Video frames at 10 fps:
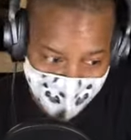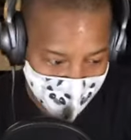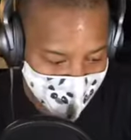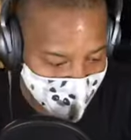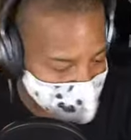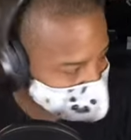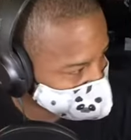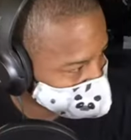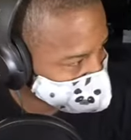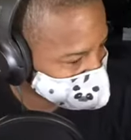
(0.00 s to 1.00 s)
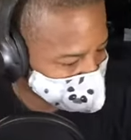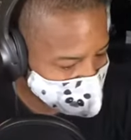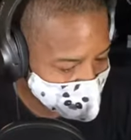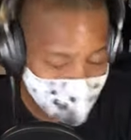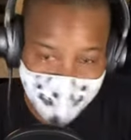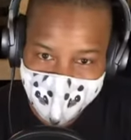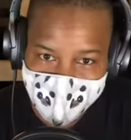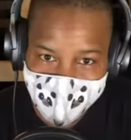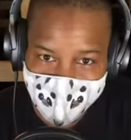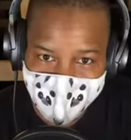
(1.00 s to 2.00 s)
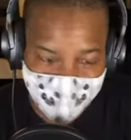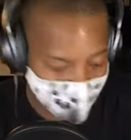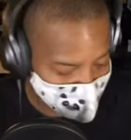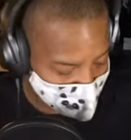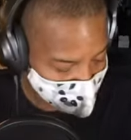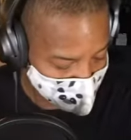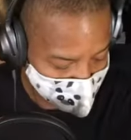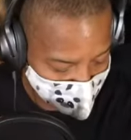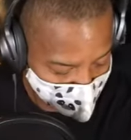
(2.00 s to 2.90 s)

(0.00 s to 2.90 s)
I'm in limbo here.